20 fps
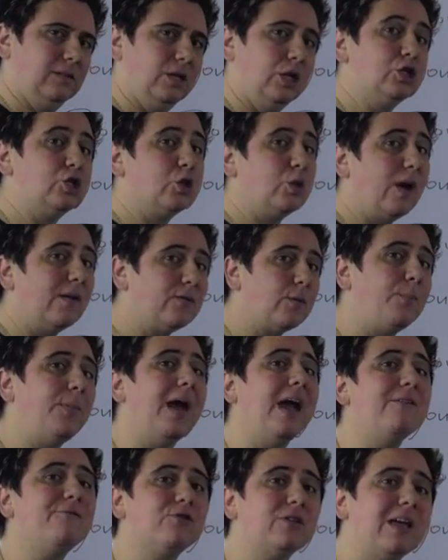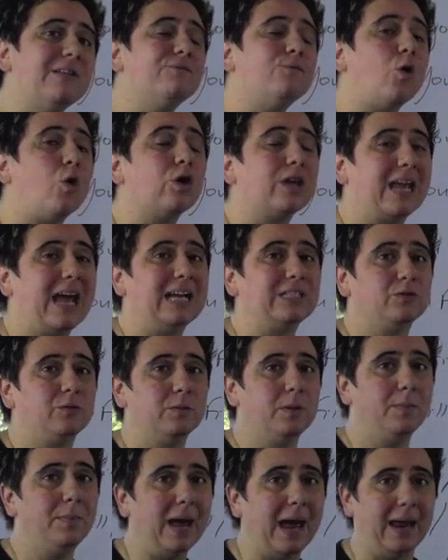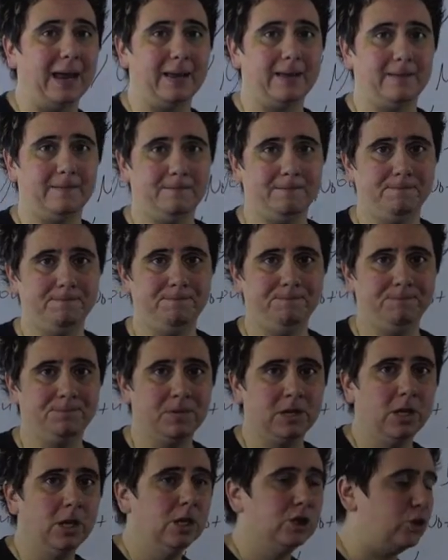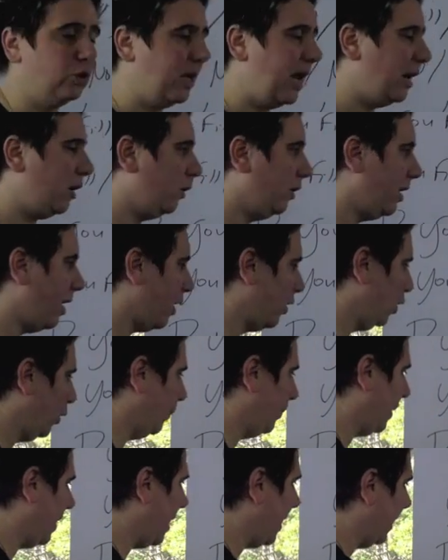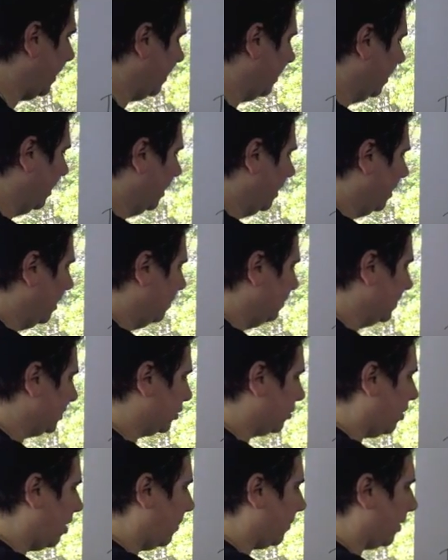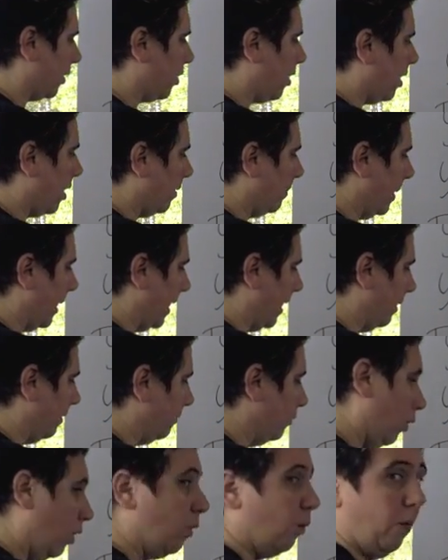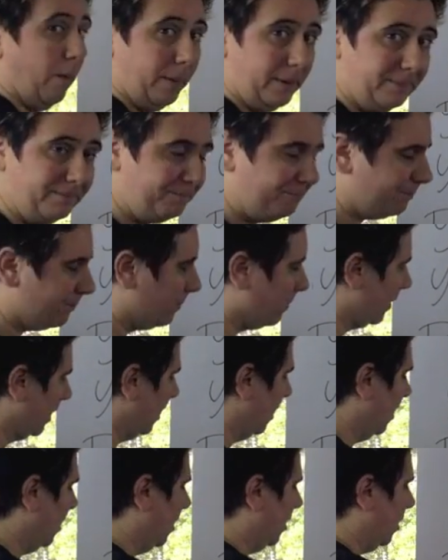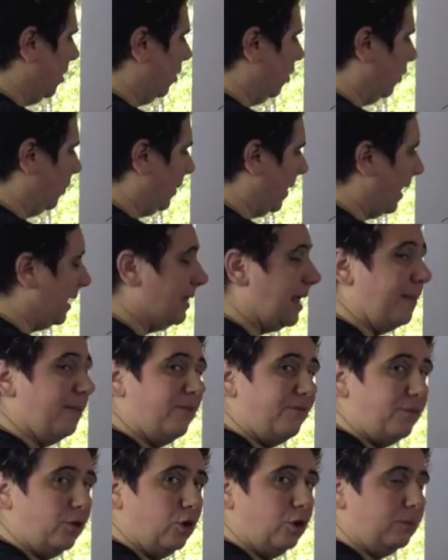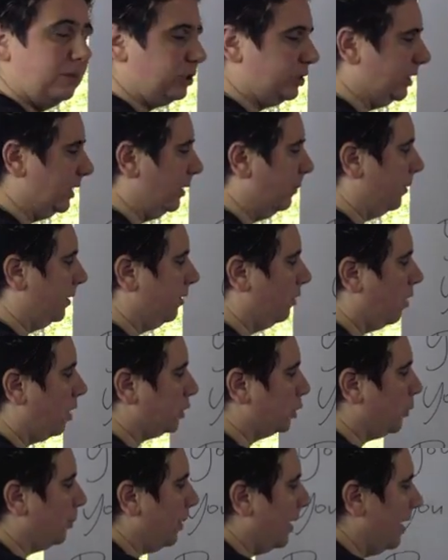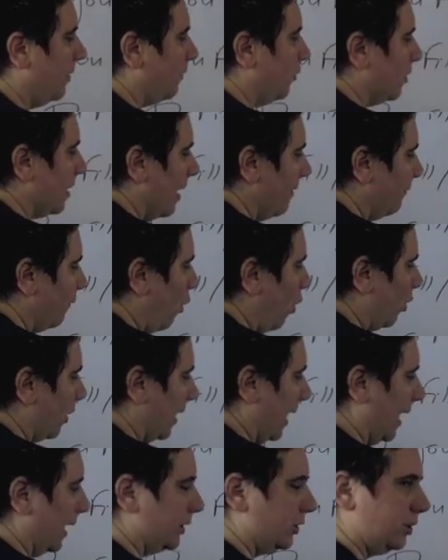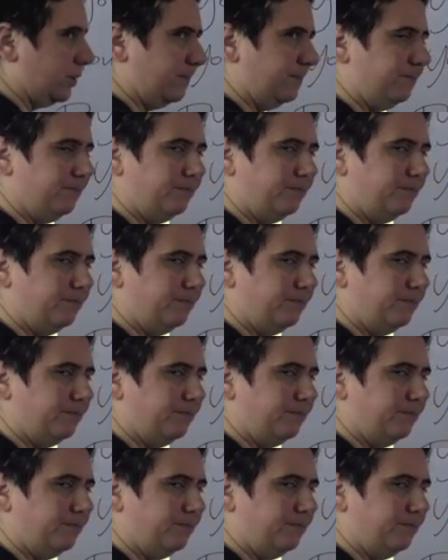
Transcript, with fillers: So you have to pay for that vault cash from the bank. So not only are you paying Mr. Armored Car Man or Woman, you're paying them to fill your machine, but you're also paying for that vault cash.